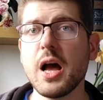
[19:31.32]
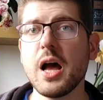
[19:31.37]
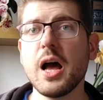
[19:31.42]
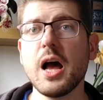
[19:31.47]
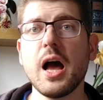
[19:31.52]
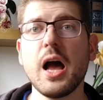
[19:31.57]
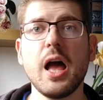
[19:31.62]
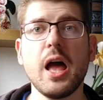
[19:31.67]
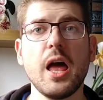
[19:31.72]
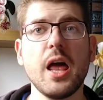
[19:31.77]

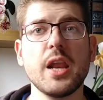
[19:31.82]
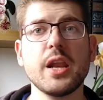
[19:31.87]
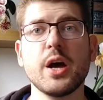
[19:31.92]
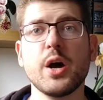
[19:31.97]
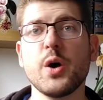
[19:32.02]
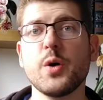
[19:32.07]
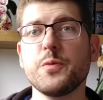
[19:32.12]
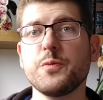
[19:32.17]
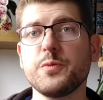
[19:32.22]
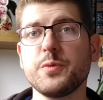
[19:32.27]
and
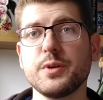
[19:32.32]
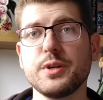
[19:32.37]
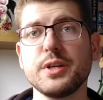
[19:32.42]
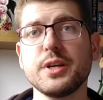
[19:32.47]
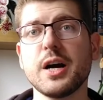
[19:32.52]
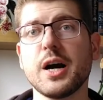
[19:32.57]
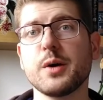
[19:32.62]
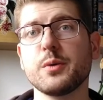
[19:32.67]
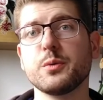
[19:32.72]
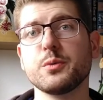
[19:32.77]
hopefully
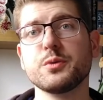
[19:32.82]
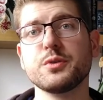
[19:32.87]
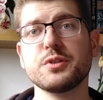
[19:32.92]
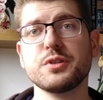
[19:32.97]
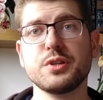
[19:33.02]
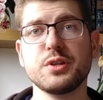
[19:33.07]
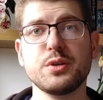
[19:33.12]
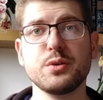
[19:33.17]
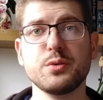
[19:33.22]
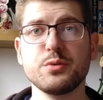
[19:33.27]
I will see
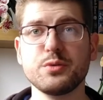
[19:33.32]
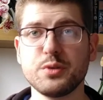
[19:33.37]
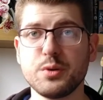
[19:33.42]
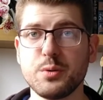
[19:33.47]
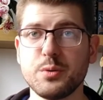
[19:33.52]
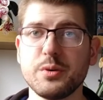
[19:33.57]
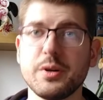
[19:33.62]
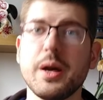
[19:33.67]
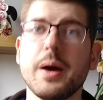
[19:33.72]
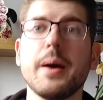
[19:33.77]
you
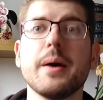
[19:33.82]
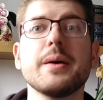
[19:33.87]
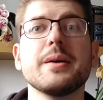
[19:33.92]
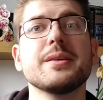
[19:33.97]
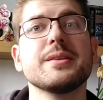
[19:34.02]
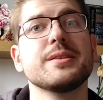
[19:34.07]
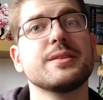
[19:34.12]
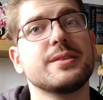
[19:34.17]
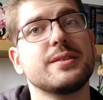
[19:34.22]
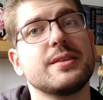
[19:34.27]
soon.
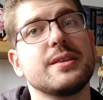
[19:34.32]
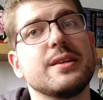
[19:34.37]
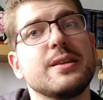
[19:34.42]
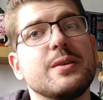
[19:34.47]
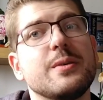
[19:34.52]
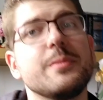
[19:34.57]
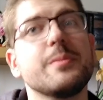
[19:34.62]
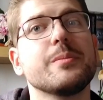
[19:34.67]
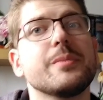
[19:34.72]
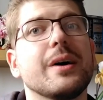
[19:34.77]
See
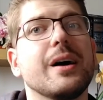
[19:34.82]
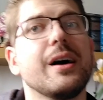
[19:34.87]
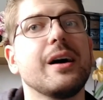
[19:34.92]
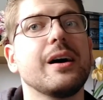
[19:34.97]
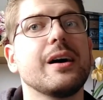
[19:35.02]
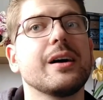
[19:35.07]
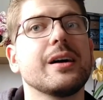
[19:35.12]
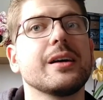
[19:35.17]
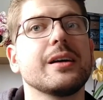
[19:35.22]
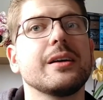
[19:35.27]
you,
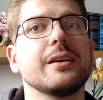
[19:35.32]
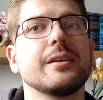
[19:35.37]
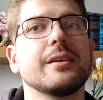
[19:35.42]
bye.